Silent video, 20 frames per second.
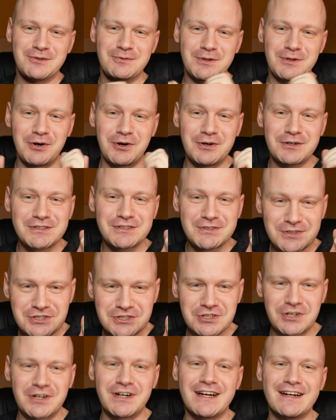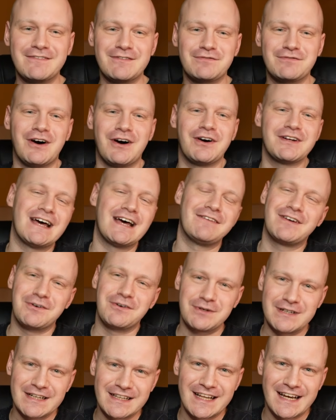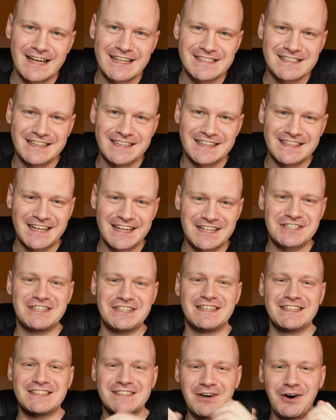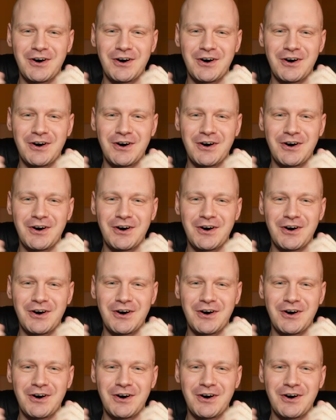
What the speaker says: will also join without ever realizing that she's